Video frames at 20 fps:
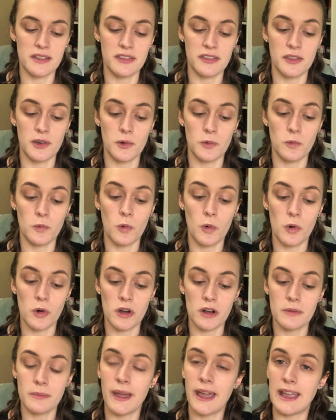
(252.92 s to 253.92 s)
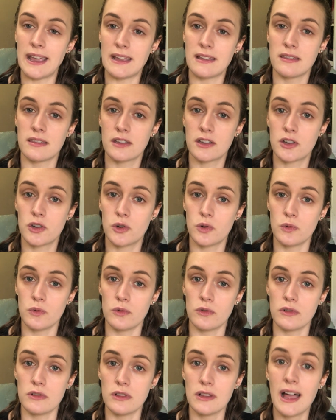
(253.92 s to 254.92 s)
the warm and the
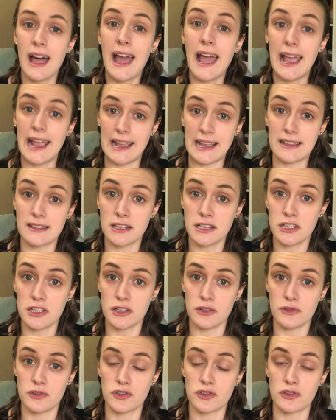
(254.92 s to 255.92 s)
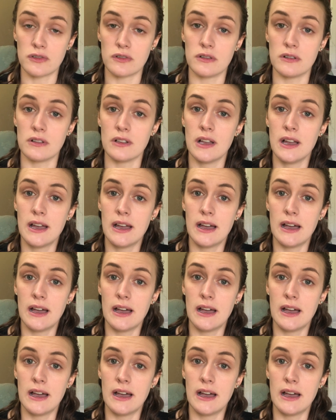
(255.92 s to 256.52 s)
cool and the neutral